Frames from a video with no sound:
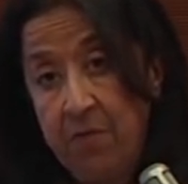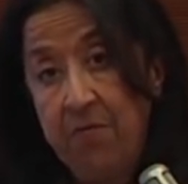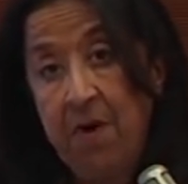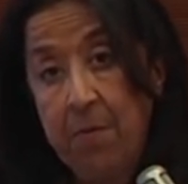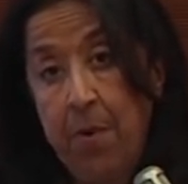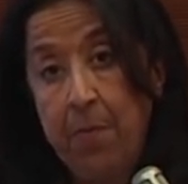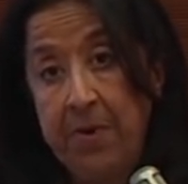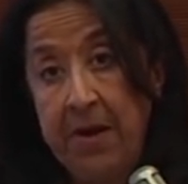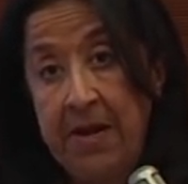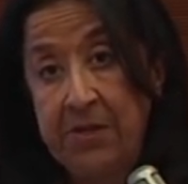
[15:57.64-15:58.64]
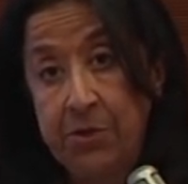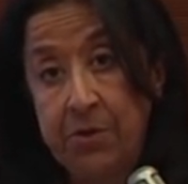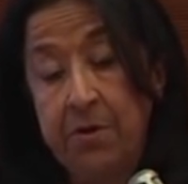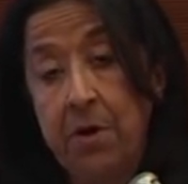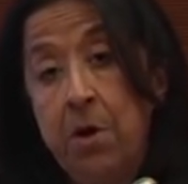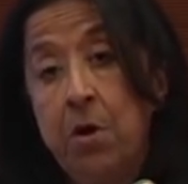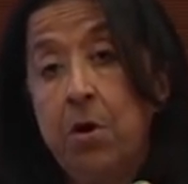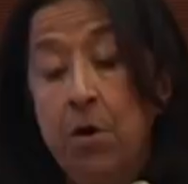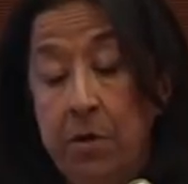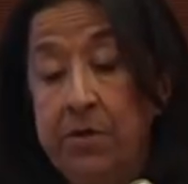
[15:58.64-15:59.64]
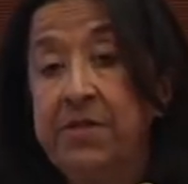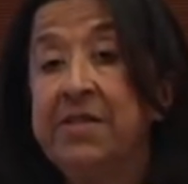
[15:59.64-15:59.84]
of our population earned